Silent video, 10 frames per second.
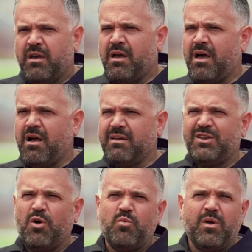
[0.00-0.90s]
Uh,
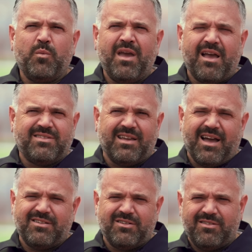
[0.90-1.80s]
you know, we we asked the
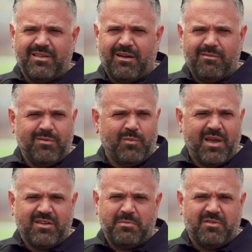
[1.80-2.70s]
guys just no, we,
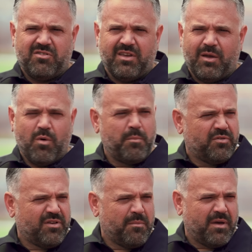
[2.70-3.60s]
we asked them to just to get one
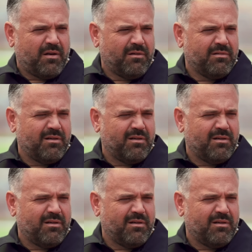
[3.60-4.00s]
percent better.